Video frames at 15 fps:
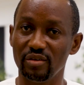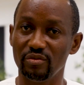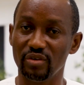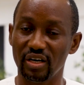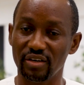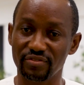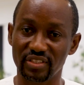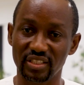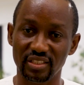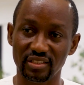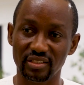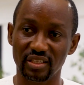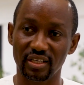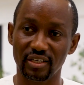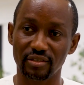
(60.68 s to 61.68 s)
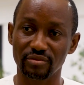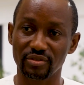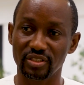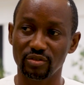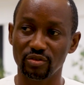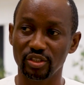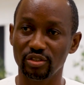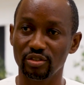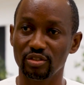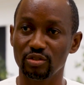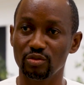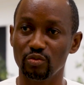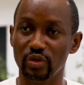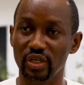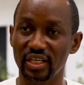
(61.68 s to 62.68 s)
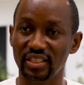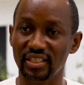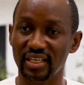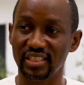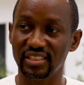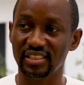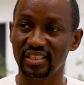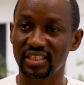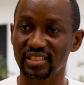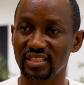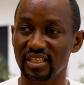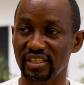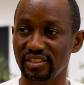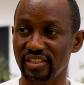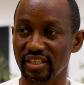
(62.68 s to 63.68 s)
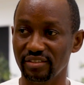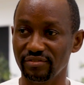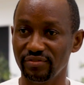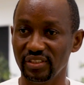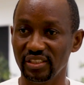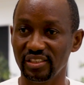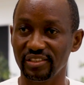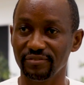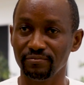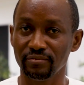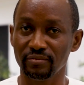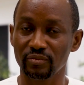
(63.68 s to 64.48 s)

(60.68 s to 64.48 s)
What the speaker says: We have seen situations where Nigerians are trafficked.